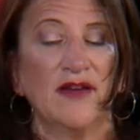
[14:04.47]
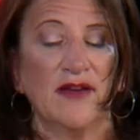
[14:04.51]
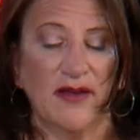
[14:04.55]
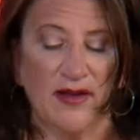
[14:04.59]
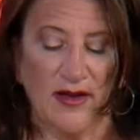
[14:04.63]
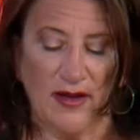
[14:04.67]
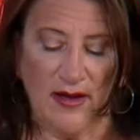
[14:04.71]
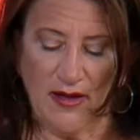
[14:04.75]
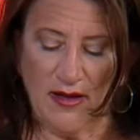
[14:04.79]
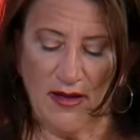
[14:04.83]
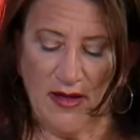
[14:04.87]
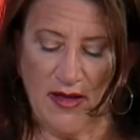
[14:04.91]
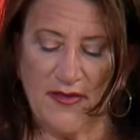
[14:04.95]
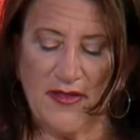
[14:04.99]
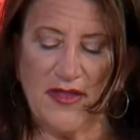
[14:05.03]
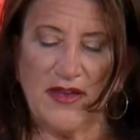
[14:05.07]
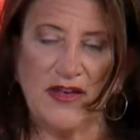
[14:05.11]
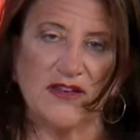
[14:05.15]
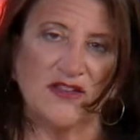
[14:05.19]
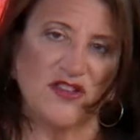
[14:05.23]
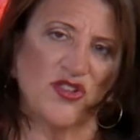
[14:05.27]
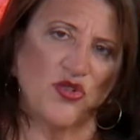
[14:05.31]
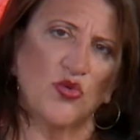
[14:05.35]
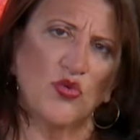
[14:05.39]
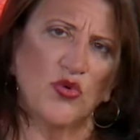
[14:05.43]
Uh, and then
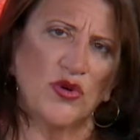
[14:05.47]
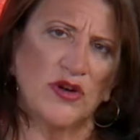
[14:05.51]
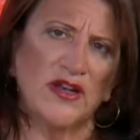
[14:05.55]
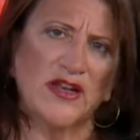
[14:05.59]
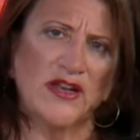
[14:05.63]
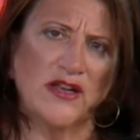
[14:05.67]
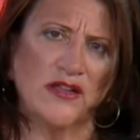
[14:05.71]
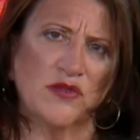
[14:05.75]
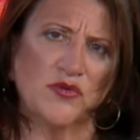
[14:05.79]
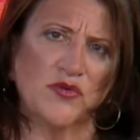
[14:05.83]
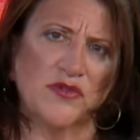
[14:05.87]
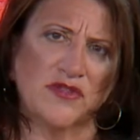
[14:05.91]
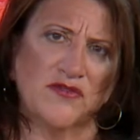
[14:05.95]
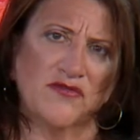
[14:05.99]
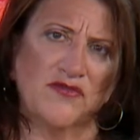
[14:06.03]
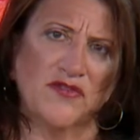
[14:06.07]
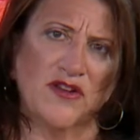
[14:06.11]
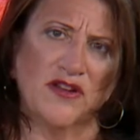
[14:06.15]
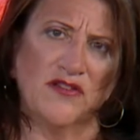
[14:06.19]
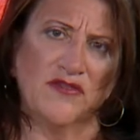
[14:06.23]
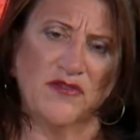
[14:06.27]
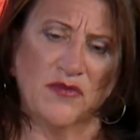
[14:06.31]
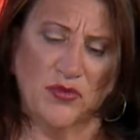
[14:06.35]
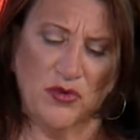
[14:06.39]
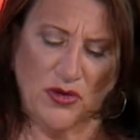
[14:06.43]
it coordinates with the front
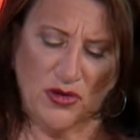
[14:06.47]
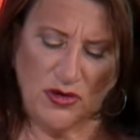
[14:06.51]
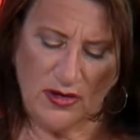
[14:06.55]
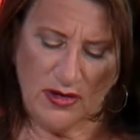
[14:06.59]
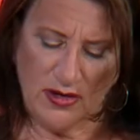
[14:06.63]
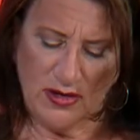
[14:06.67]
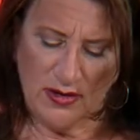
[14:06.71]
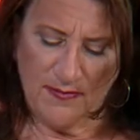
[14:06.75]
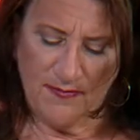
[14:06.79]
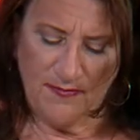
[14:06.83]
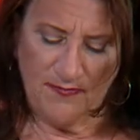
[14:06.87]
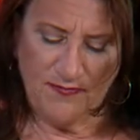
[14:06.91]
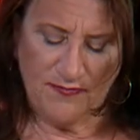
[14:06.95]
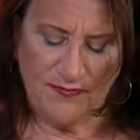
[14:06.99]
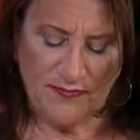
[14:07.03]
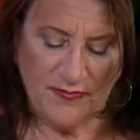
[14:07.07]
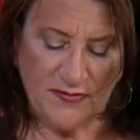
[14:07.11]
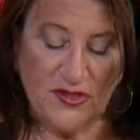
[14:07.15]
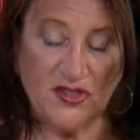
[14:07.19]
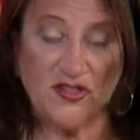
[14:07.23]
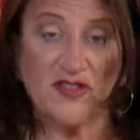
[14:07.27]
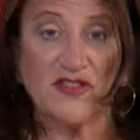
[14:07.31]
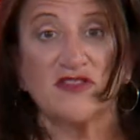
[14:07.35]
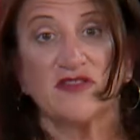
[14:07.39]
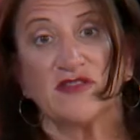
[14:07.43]
of the book.
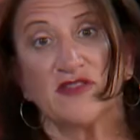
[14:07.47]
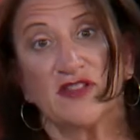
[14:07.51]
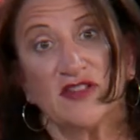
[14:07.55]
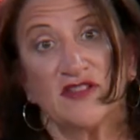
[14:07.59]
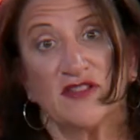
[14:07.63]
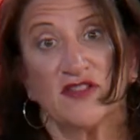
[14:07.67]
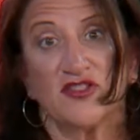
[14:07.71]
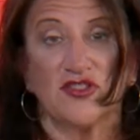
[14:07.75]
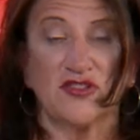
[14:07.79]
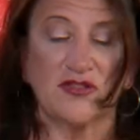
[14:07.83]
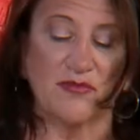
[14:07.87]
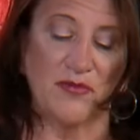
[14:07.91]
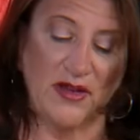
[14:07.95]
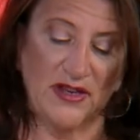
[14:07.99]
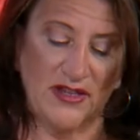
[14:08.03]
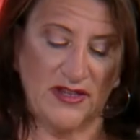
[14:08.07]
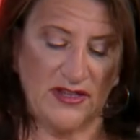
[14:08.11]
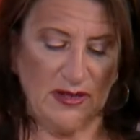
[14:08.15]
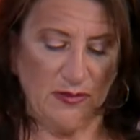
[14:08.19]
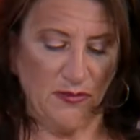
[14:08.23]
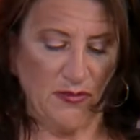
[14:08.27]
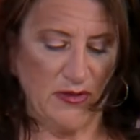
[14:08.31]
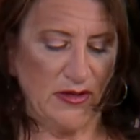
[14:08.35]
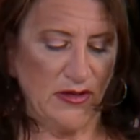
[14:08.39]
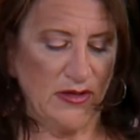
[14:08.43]
Just These are just my
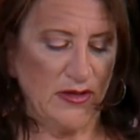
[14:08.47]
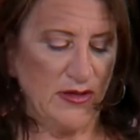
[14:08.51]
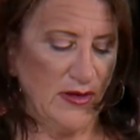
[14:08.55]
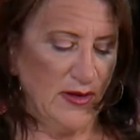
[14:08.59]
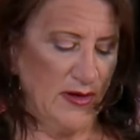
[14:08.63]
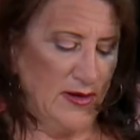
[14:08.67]
tips.